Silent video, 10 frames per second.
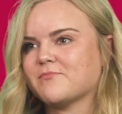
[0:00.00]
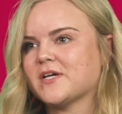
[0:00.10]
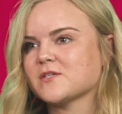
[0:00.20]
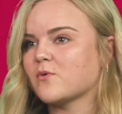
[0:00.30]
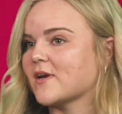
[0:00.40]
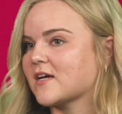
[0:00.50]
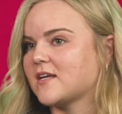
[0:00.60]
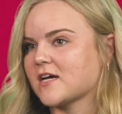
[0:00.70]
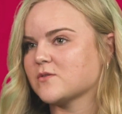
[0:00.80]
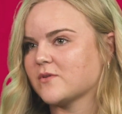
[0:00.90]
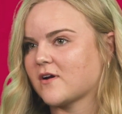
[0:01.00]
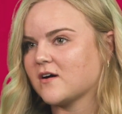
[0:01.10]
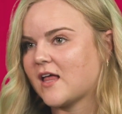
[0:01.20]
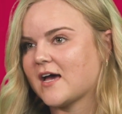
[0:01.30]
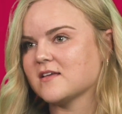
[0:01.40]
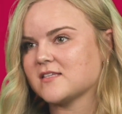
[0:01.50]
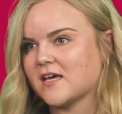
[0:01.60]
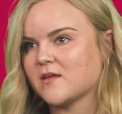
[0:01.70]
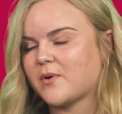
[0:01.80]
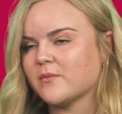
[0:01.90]
because we want to connect with our clients
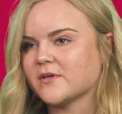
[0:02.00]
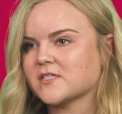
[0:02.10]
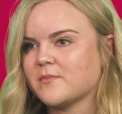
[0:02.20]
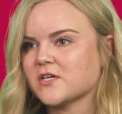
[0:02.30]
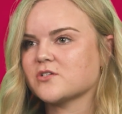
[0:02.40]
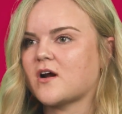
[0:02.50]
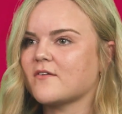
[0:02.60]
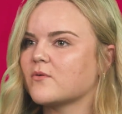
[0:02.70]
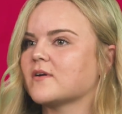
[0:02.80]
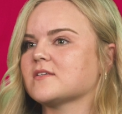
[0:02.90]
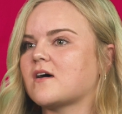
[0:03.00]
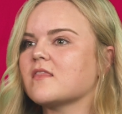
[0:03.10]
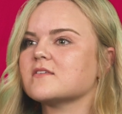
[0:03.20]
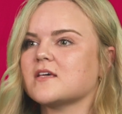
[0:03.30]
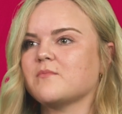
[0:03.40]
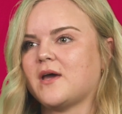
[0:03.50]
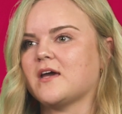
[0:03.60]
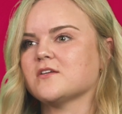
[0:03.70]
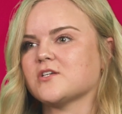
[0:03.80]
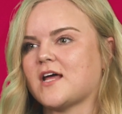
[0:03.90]
and the public to make sure everyone is on the same
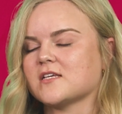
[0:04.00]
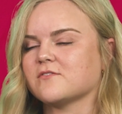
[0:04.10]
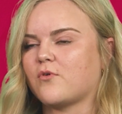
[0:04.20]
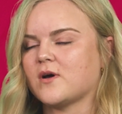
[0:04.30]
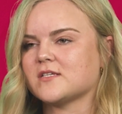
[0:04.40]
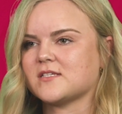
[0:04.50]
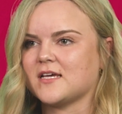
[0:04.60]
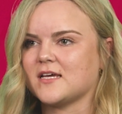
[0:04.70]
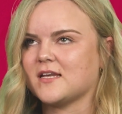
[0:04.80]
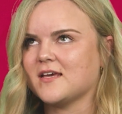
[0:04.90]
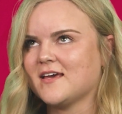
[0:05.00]
page and has a voice in